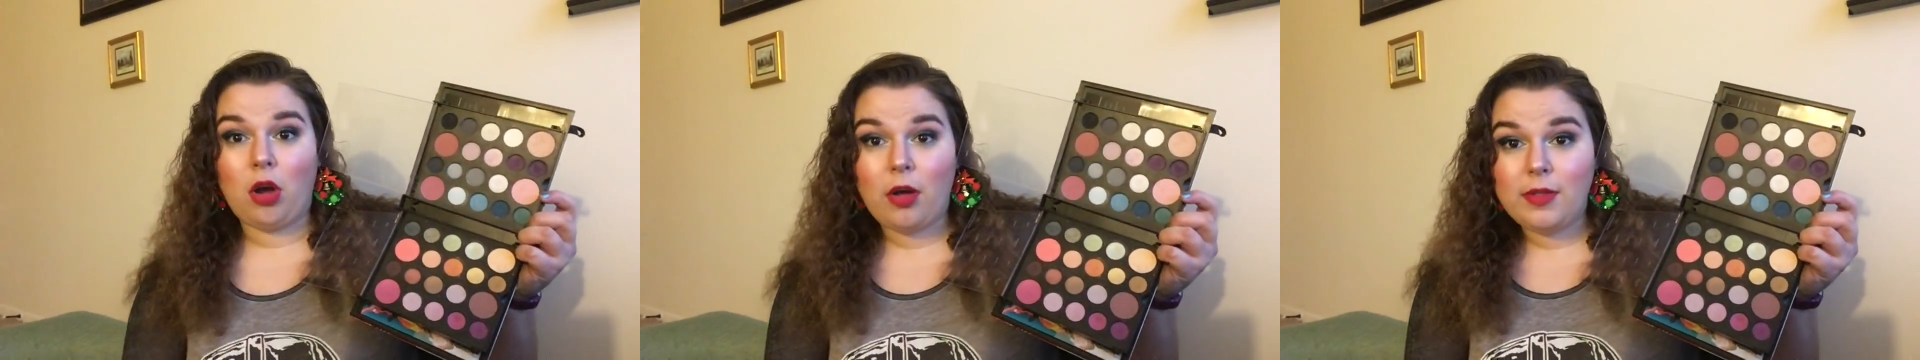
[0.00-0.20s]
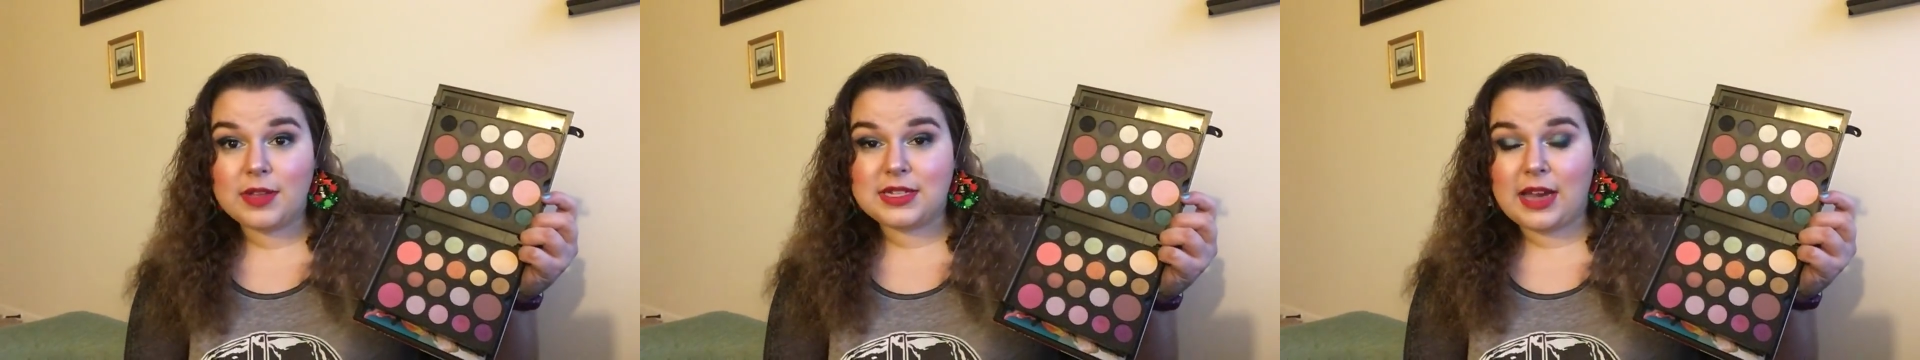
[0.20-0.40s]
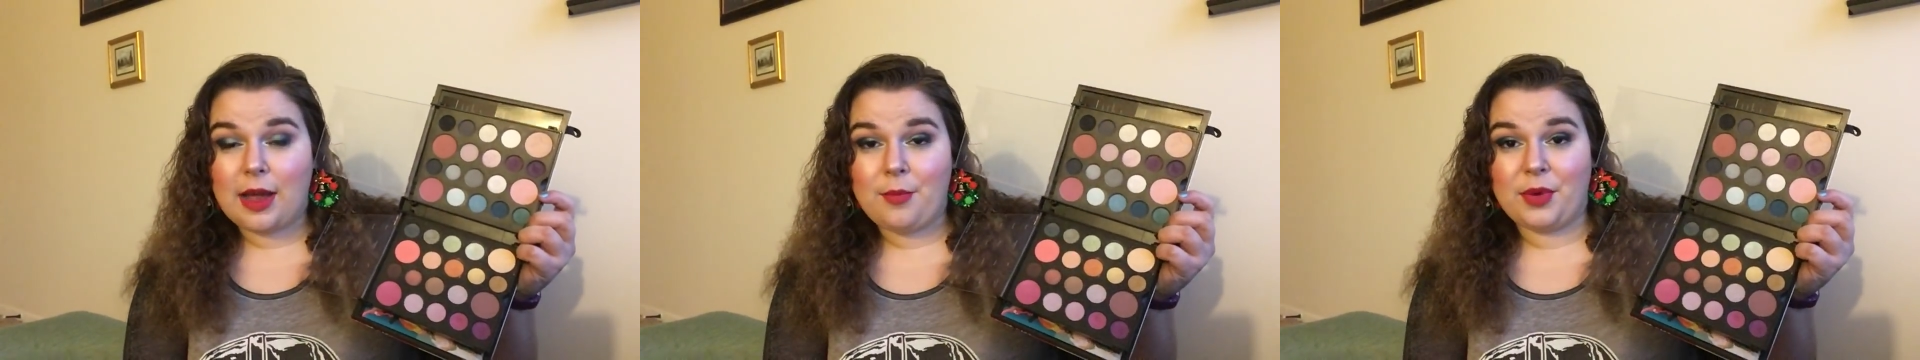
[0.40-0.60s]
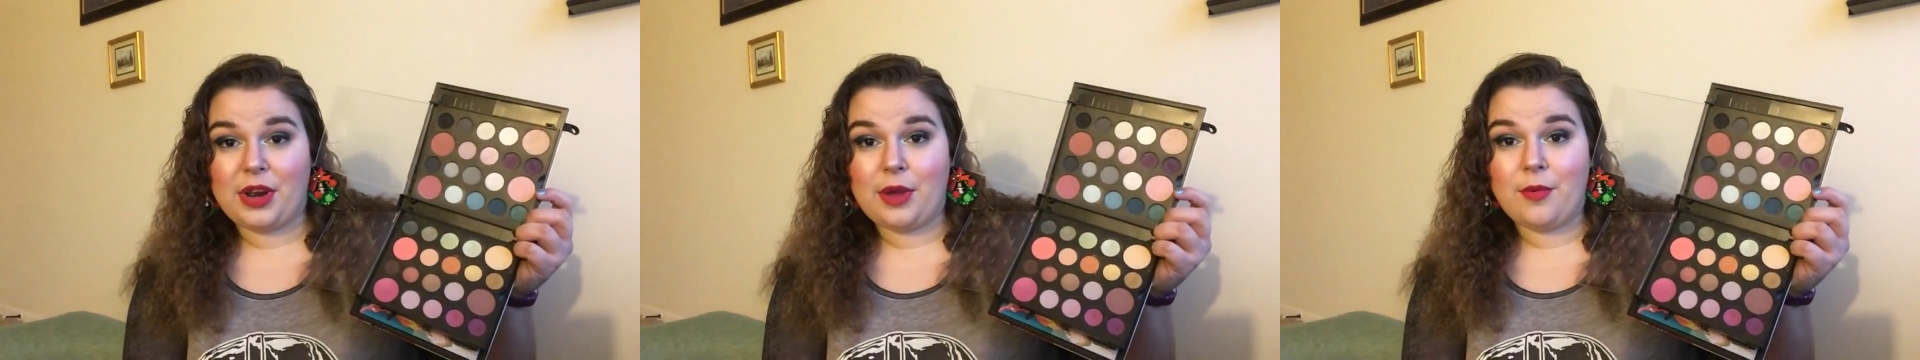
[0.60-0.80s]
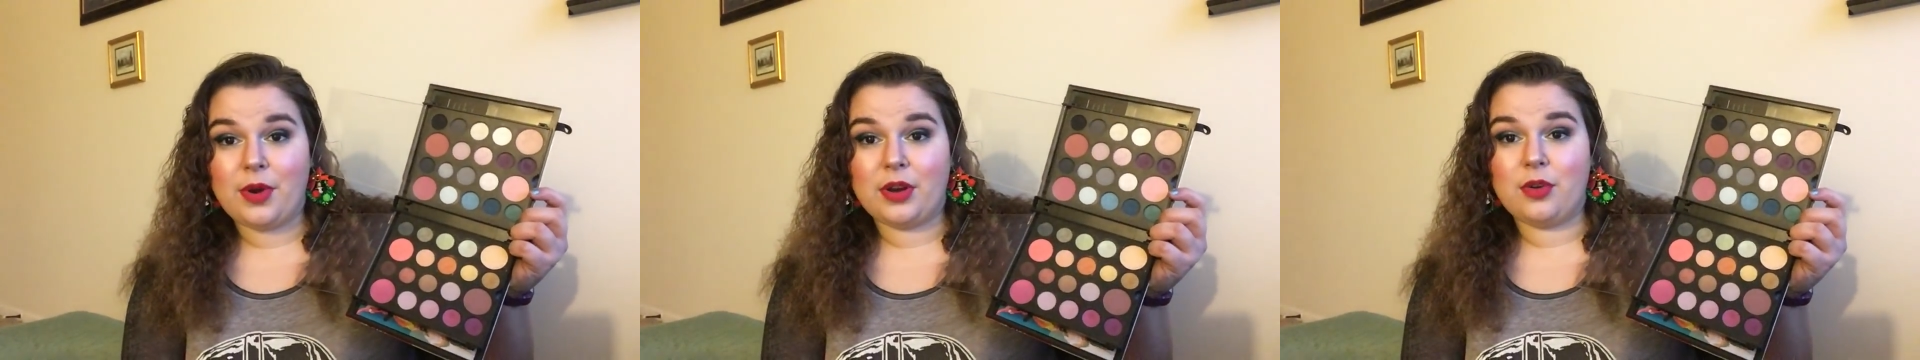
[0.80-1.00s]
all the time when
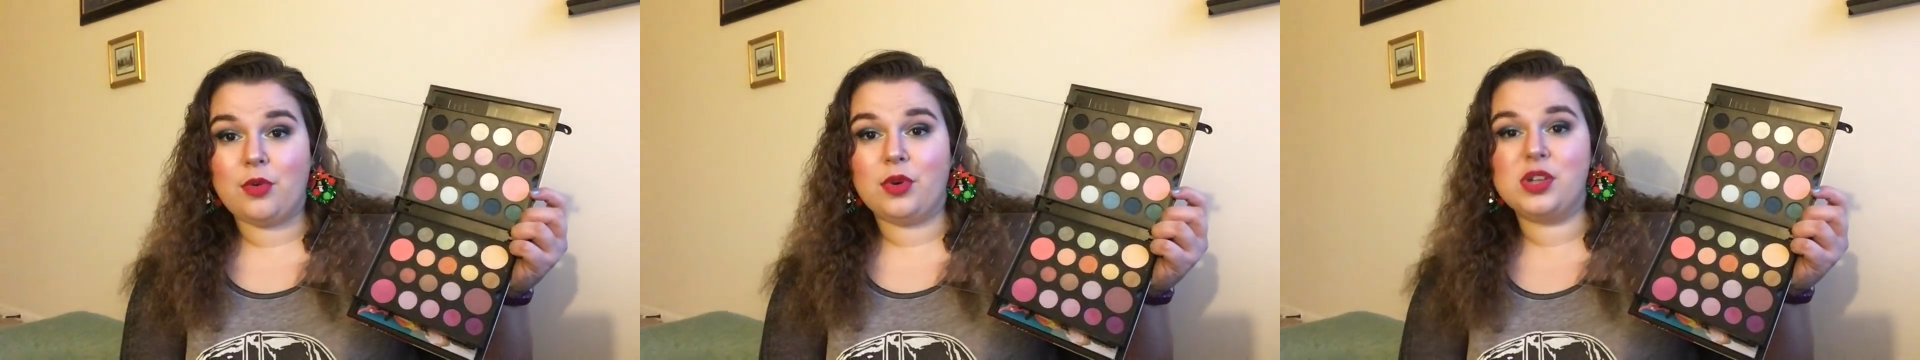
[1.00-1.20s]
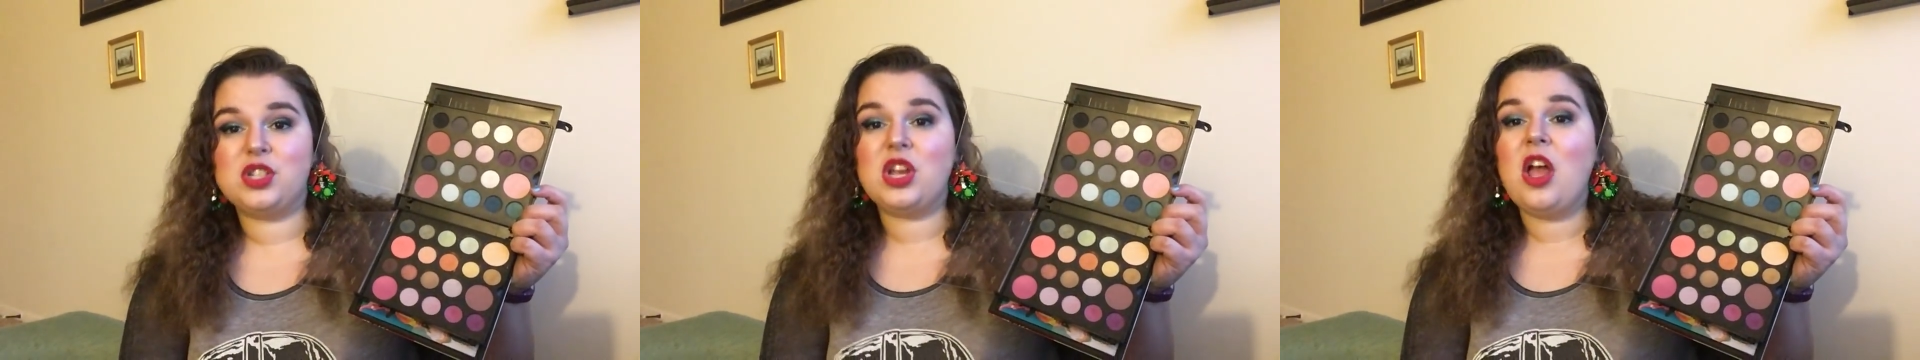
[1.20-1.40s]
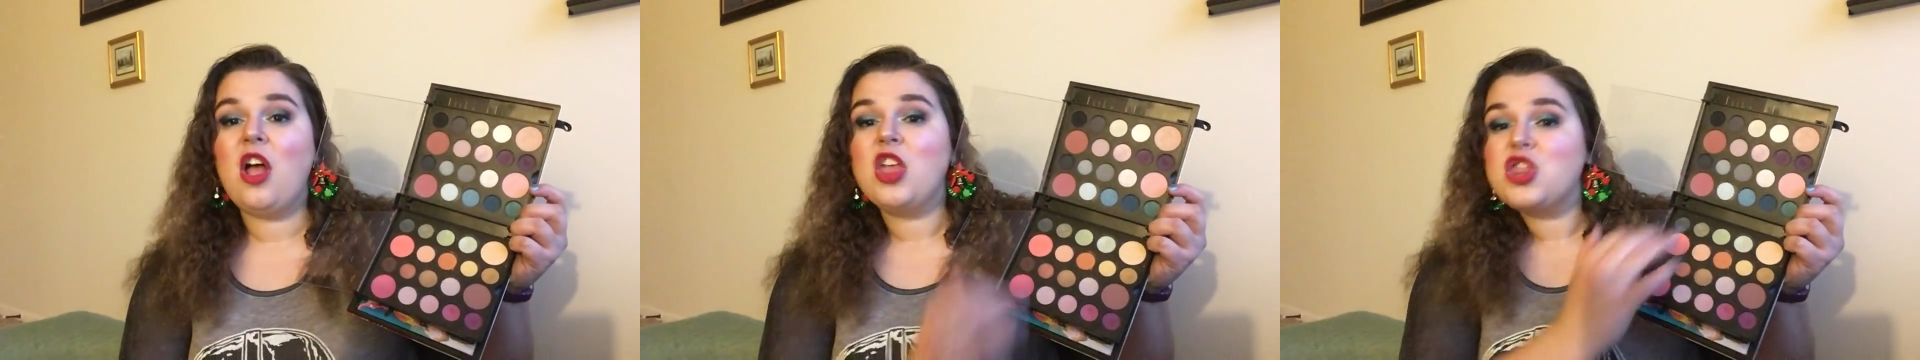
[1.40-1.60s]
I want an orange.